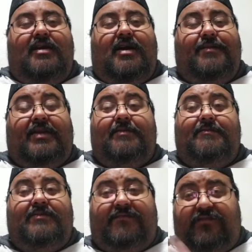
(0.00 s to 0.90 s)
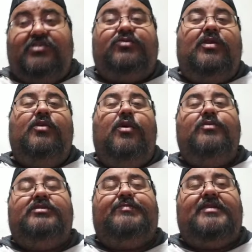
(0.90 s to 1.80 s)
I mean, the first one will
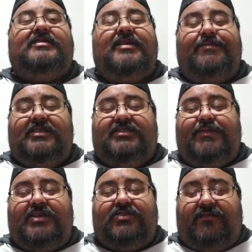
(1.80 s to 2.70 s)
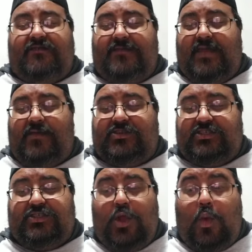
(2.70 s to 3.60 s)
always something special for me,
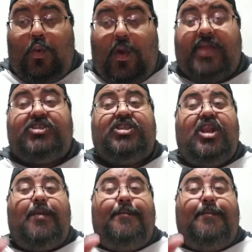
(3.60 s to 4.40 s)
just watching it.